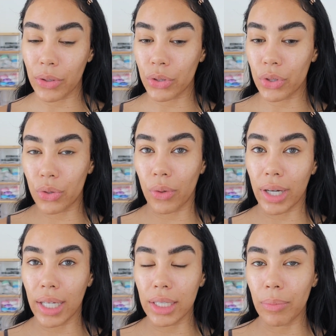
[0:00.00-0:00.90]
other
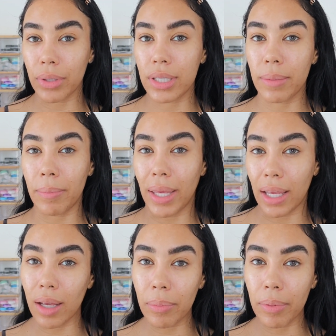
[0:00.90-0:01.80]
storage and put some
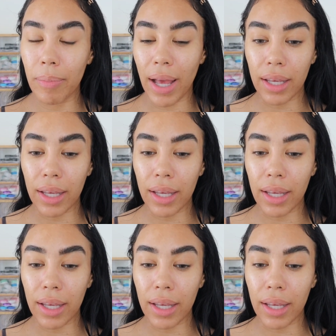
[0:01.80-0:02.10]
makeup